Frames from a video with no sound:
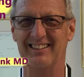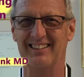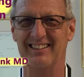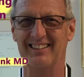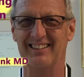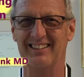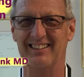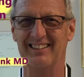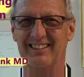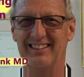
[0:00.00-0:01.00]

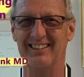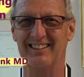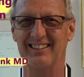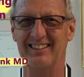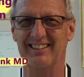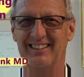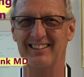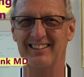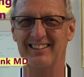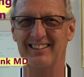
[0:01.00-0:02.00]

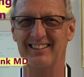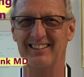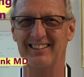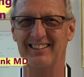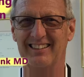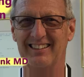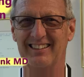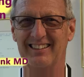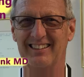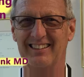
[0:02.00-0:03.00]

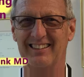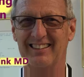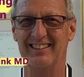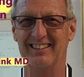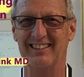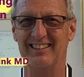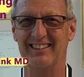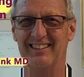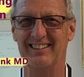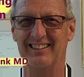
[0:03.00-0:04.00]

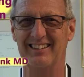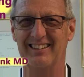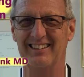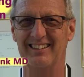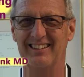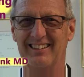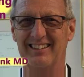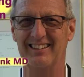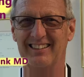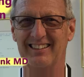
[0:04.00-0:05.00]

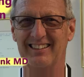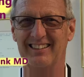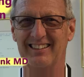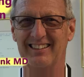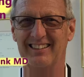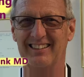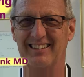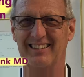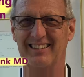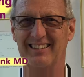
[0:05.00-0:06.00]

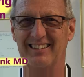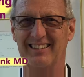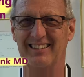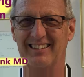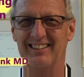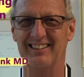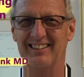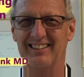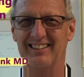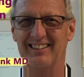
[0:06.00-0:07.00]

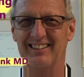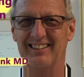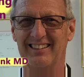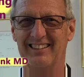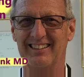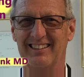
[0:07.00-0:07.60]
[no speech]